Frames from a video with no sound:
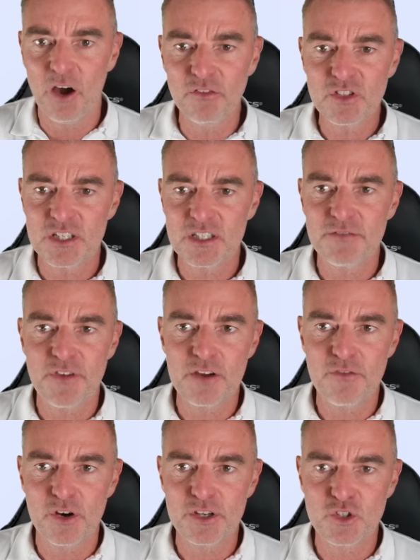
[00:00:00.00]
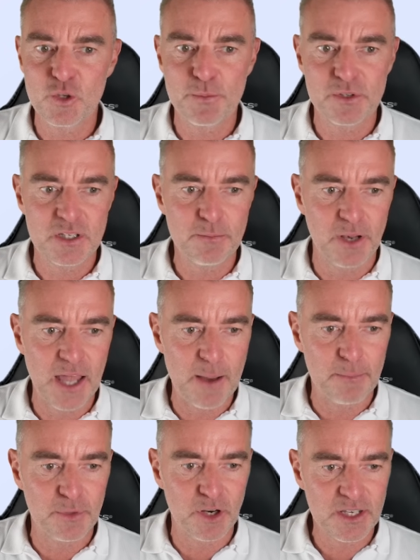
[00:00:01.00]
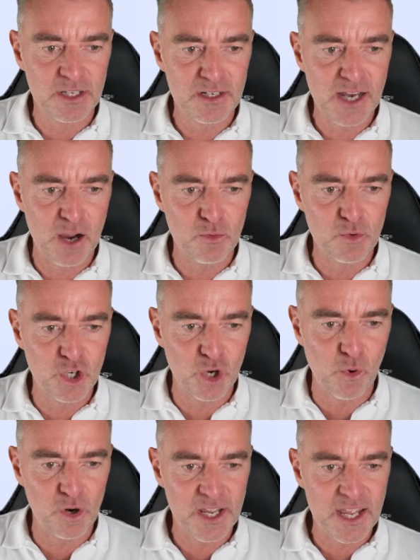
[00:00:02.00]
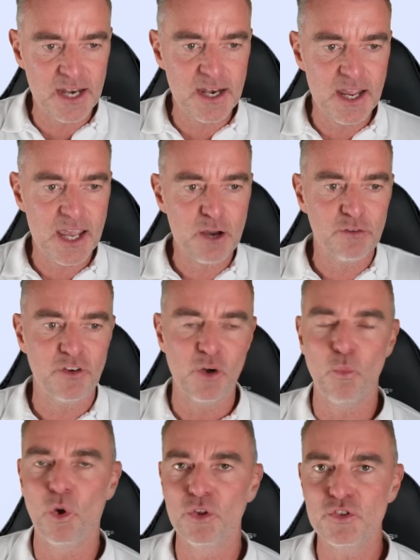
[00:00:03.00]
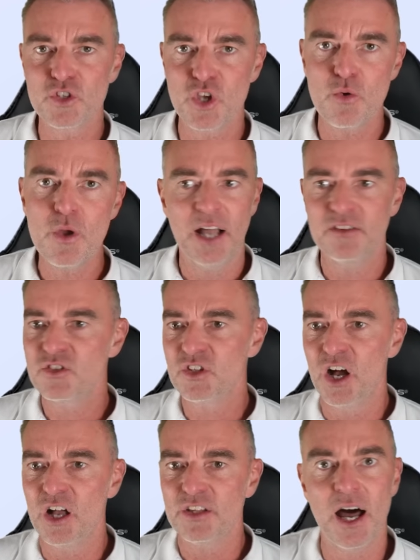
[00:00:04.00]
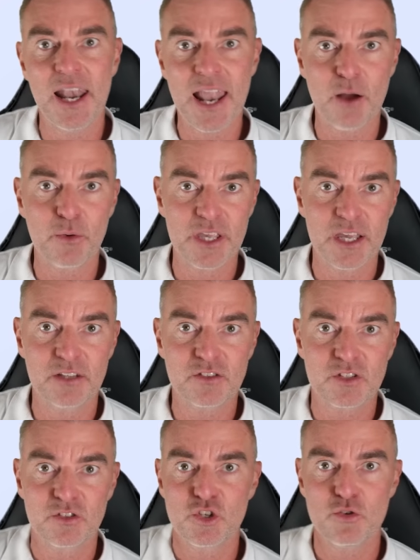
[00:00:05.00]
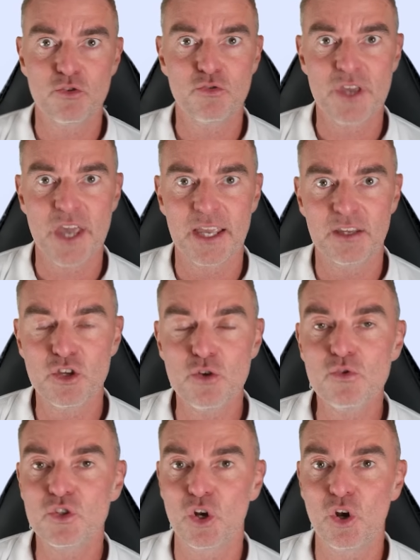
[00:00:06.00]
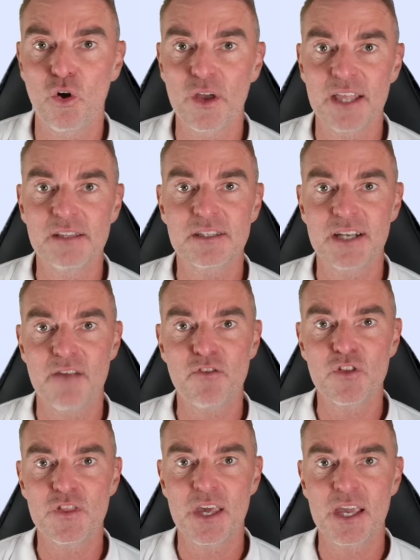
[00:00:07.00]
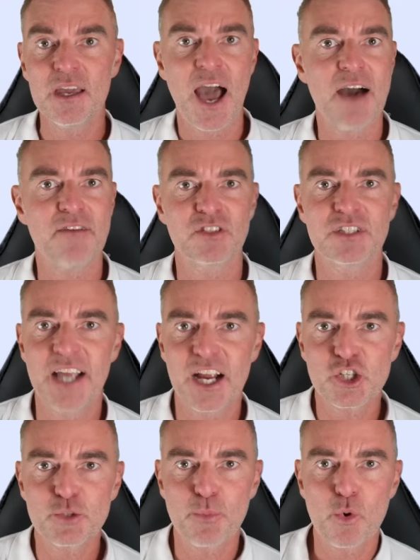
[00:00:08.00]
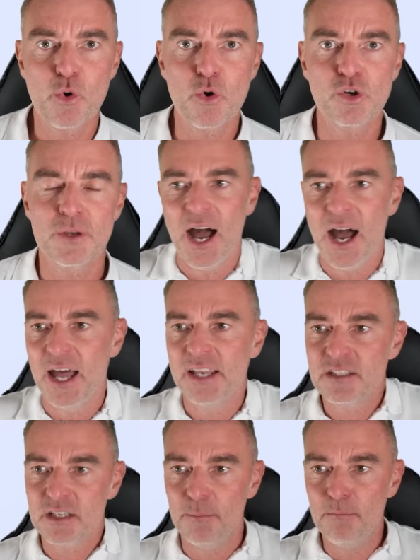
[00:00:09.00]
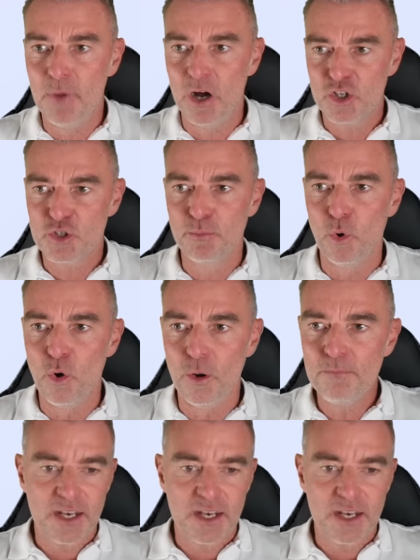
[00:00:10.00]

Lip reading: Obviously, it's a very, very super simple app, but I can now go on in here if I want to and start allowing it to create user logins and everything, have a dashboard and much more.